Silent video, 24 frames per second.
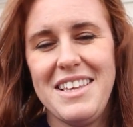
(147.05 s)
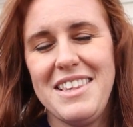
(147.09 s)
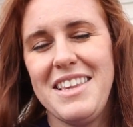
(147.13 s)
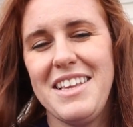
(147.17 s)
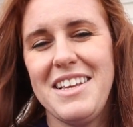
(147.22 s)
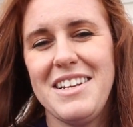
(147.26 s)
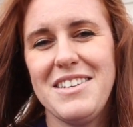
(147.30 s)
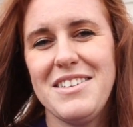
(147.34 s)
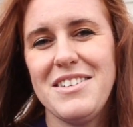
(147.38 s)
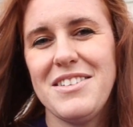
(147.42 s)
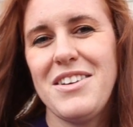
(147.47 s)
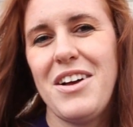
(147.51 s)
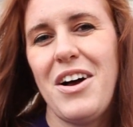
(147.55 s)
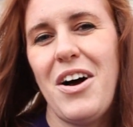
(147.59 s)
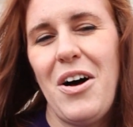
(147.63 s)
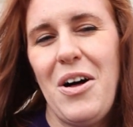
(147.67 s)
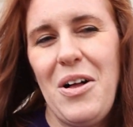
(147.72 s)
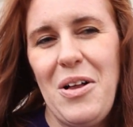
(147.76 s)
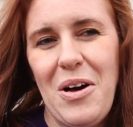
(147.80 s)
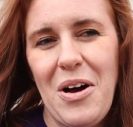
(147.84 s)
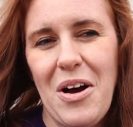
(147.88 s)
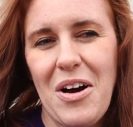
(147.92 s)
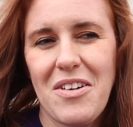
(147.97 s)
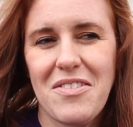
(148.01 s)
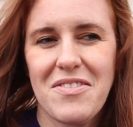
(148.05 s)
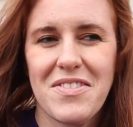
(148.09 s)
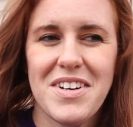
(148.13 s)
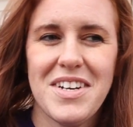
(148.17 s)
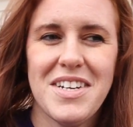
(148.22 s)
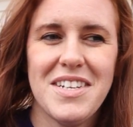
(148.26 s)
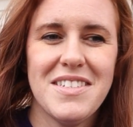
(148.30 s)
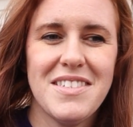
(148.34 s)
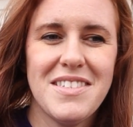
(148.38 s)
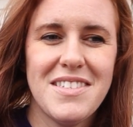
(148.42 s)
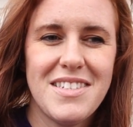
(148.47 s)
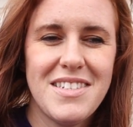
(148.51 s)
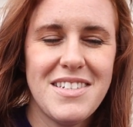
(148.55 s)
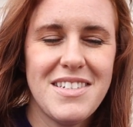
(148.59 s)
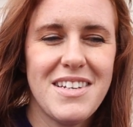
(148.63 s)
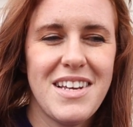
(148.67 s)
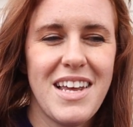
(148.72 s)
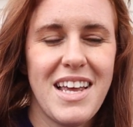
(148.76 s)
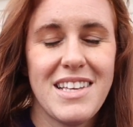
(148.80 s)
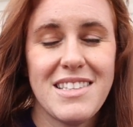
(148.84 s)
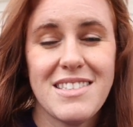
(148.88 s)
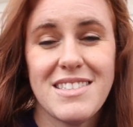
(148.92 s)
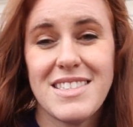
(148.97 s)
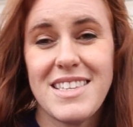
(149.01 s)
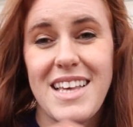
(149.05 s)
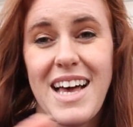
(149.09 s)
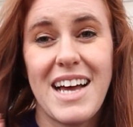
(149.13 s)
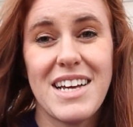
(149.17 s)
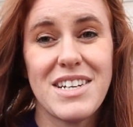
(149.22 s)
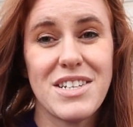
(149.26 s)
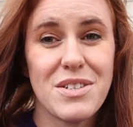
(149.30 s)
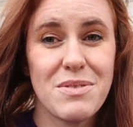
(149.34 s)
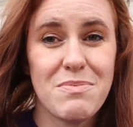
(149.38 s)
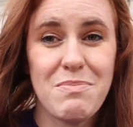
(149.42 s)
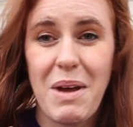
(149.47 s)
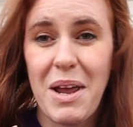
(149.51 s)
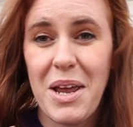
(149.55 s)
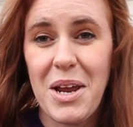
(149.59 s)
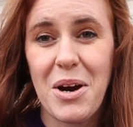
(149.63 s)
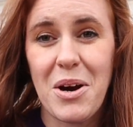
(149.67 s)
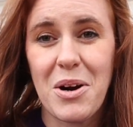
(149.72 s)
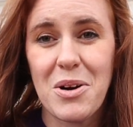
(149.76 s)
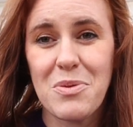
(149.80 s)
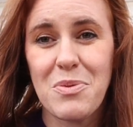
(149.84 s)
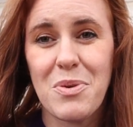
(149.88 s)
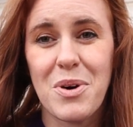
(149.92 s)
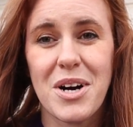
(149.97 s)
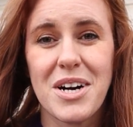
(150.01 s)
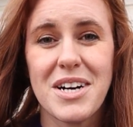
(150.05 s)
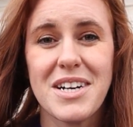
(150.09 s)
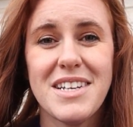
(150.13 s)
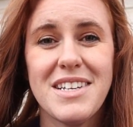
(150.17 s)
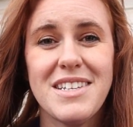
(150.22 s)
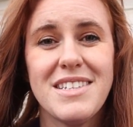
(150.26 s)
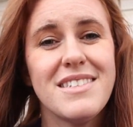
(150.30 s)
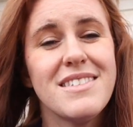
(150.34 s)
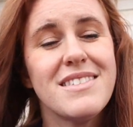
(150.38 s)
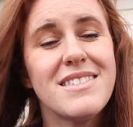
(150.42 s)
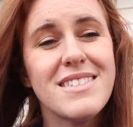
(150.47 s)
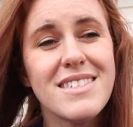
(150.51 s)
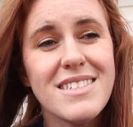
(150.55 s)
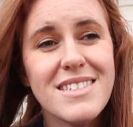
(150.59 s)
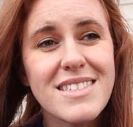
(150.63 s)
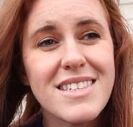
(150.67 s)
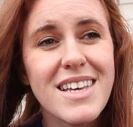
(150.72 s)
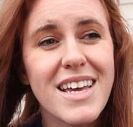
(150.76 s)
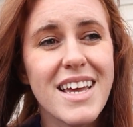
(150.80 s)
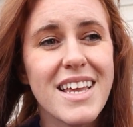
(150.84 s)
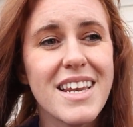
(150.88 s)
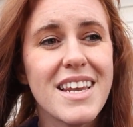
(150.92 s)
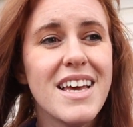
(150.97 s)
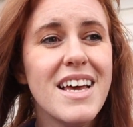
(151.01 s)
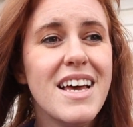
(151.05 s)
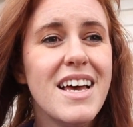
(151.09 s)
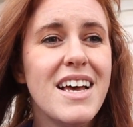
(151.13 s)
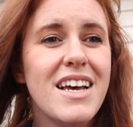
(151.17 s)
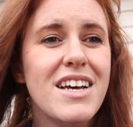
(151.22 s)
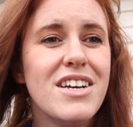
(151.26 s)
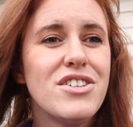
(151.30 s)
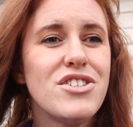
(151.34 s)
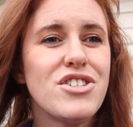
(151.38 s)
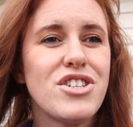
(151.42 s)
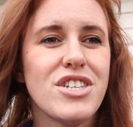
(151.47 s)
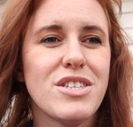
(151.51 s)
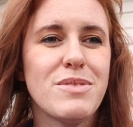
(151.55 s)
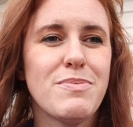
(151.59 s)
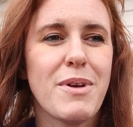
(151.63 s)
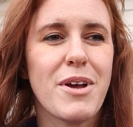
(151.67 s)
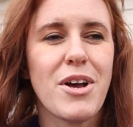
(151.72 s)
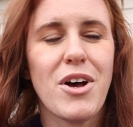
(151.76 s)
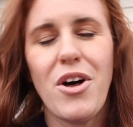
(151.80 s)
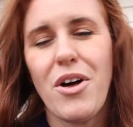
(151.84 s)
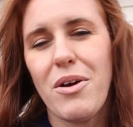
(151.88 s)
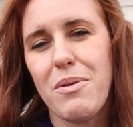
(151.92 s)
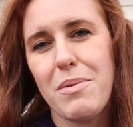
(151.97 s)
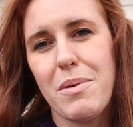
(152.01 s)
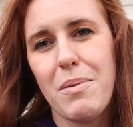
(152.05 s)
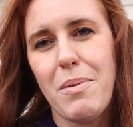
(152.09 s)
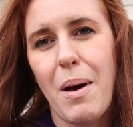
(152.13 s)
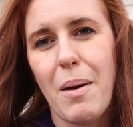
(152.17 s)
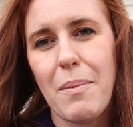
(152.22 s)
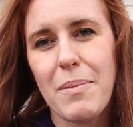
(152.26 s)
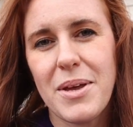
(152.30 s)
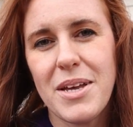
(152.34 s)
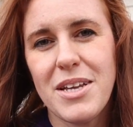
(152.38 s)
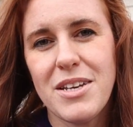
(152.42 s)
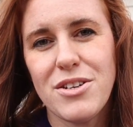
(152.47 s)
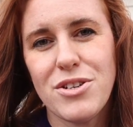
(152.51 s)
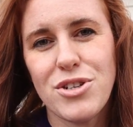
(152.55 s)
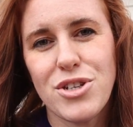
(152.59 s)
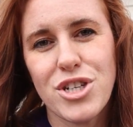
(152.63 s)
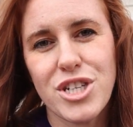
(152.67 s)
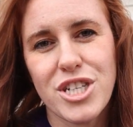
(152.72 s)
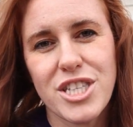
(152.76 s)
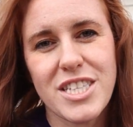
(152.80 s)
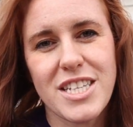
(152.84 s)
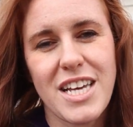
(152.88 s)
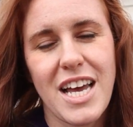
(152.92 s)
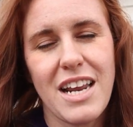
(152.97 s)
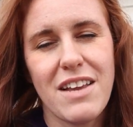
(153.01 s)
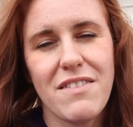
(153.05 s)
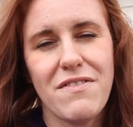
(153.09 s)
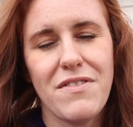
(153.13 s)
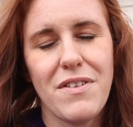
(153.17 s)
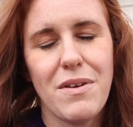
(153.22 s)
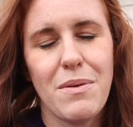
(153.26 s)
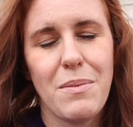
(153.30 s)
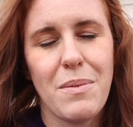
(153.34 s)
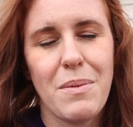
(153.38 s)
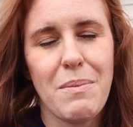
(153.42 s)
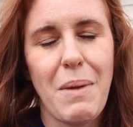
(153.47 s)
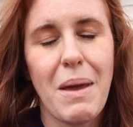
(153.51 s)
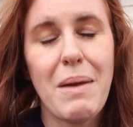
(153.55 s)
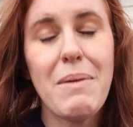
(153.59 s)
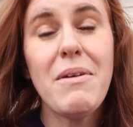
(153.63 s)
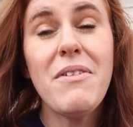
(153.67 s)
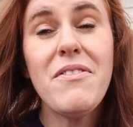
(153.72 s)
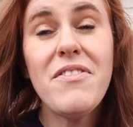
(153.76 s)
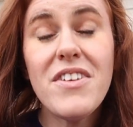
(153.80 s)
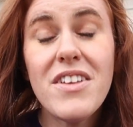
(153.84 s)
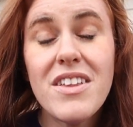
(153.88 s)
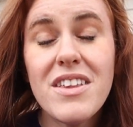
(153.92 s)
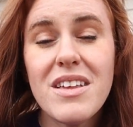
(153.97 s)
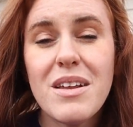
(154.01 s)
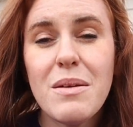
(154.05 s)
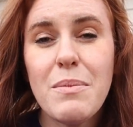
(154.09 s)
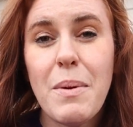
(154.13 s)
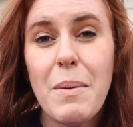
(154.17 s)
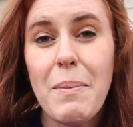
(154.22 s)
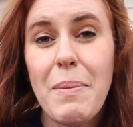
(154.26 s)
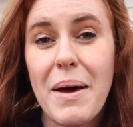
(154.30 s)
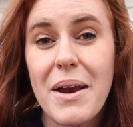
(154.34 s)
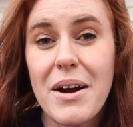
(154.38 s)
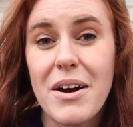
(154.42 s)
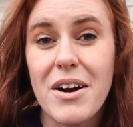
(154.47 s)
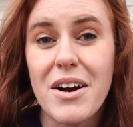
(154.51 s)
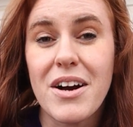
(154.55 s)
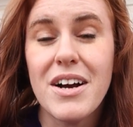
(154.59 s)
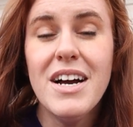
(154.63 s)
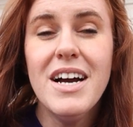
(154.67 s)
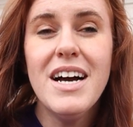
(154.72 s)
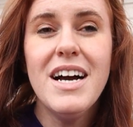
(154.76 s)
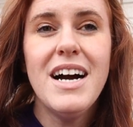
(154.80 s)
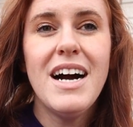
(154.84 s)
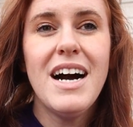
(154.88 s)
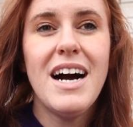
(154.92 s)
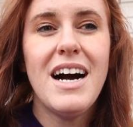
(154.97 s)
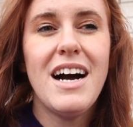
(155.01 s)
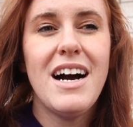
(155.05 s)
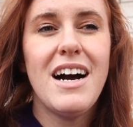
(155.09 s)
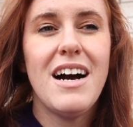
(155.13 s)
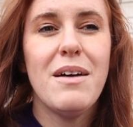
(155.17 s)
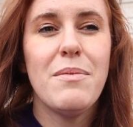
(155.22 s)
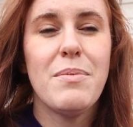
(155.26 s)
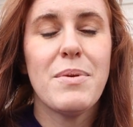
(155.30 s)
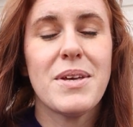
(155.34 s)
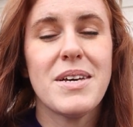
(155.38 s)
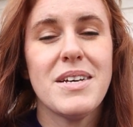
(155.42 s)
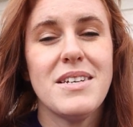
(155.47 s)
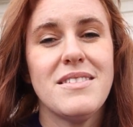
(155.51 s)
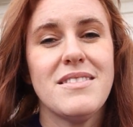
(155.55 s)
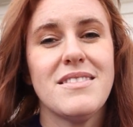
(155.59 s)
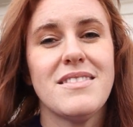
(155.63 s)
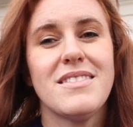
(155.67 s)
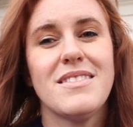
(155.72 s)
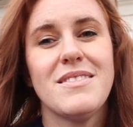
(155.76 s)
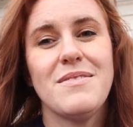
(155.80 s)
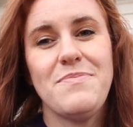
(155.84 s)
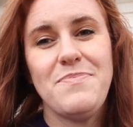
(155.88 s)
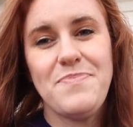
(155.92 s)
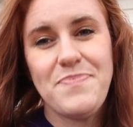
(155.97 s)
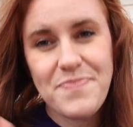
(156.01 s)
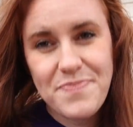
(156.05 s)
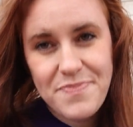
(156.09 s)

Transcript: And then all harvest and slash my yard work season, she's been calling me pumpkins, just kind of feel make me feel a little bit better uh, because